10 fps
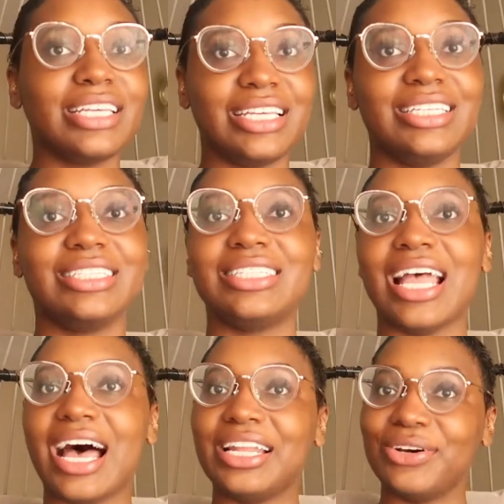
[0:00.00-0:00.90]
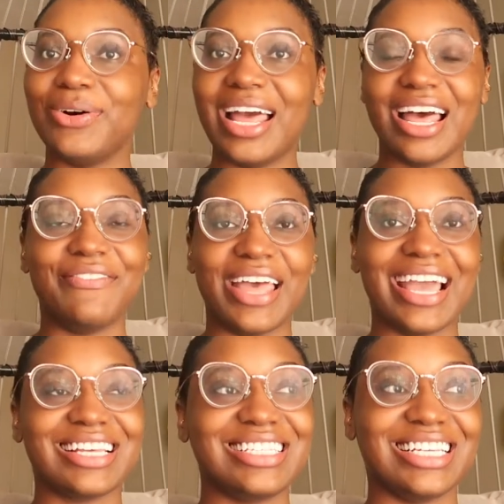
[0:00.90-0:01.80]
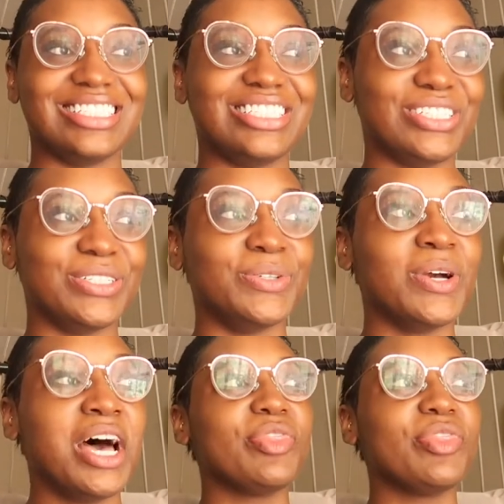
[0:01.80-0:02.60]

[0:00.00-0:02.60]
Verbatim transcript: things that I don't have access to.